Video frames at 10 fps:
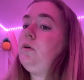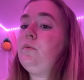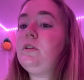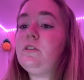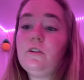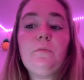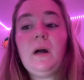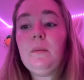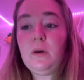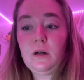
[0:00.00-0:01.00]
We stood by
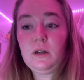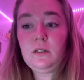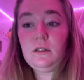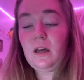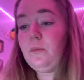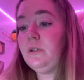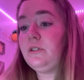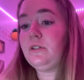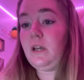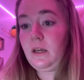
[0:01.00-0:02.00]
a pond that
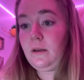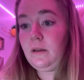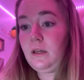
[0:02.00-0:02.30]
winter day,